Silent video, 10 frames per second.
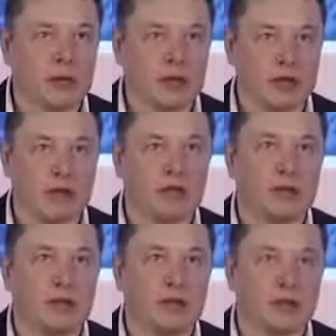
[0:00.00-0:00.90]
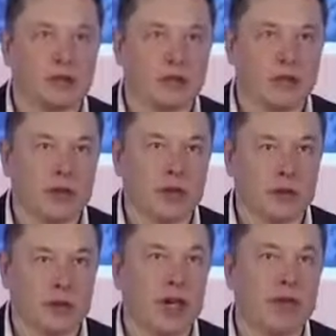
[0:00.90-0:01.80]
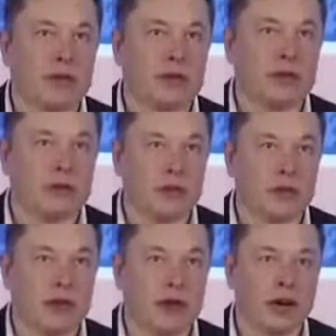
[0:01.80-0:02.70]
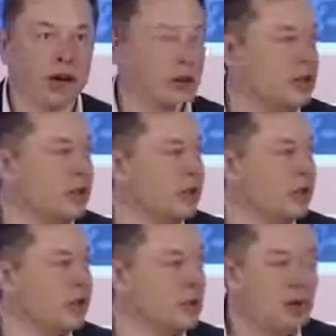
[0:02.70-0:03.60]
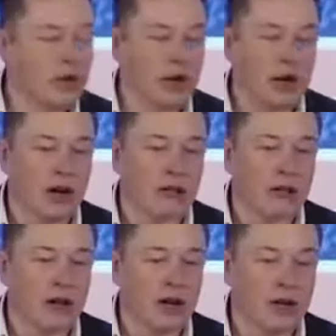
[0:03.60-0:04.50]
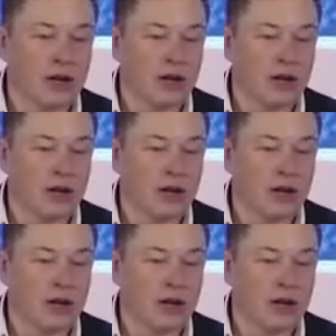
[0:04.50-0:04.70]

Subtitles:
one can see sustaining into the very long term. But